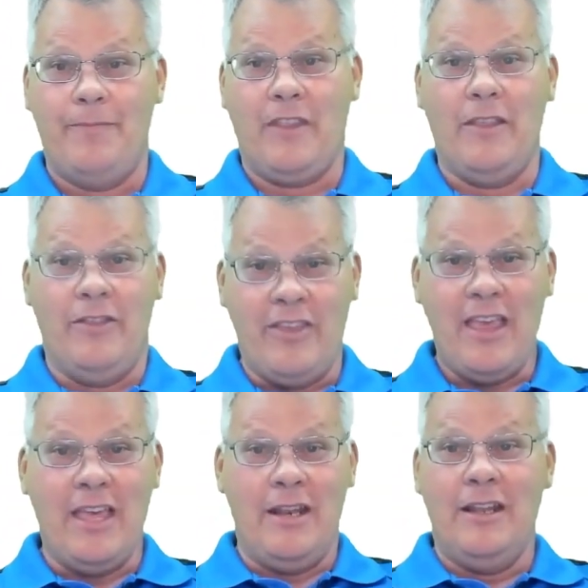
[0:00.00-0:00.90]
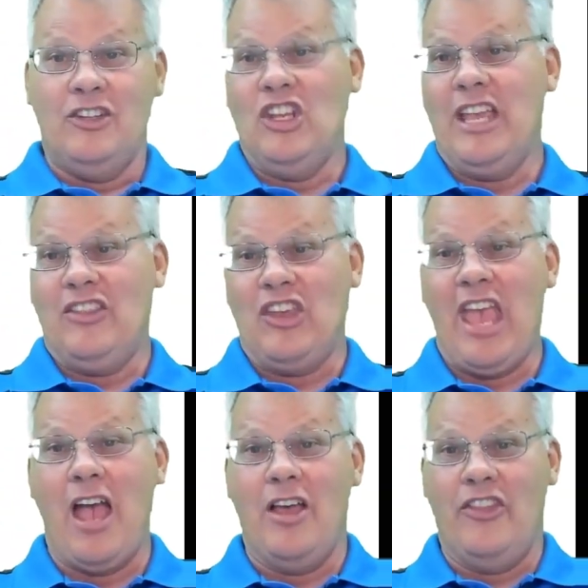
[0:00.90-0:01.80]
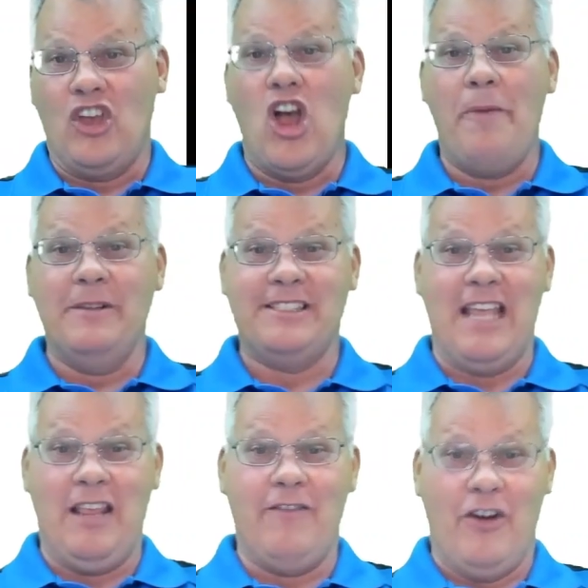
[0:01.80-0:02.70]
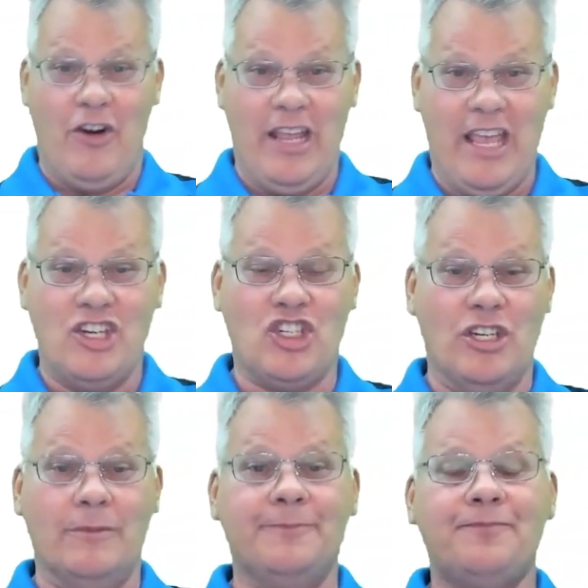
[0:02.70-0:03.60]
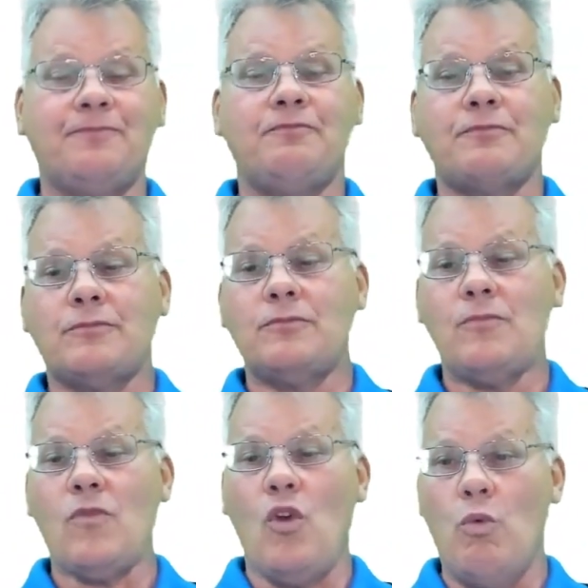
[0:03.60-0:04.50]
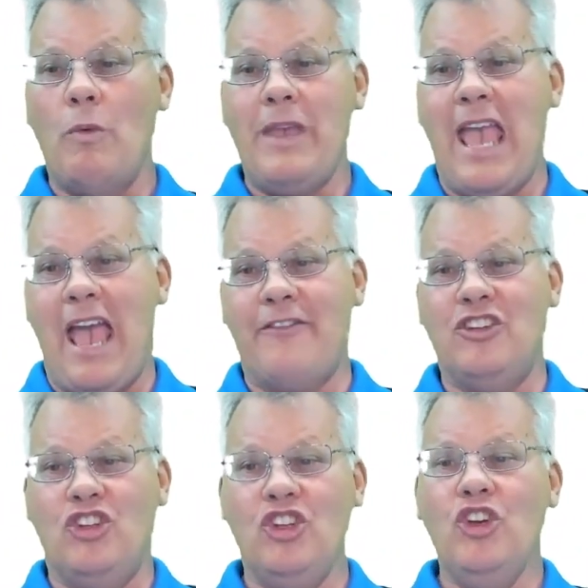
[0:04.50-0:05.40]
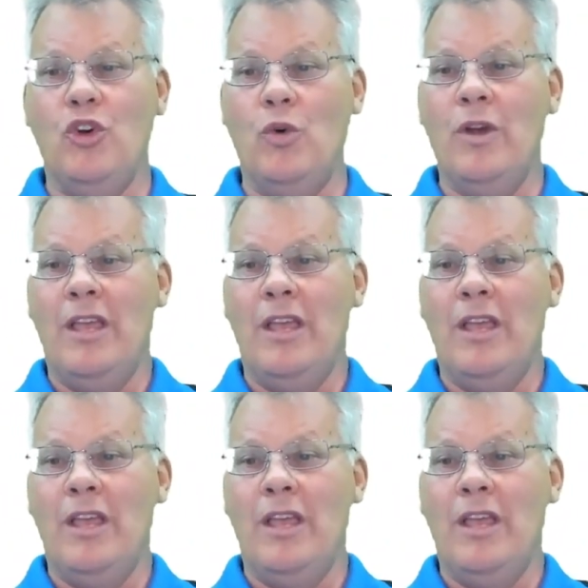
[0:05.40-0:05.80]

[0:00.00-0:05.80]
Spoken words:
Then, to get the compensating variation, what we have to do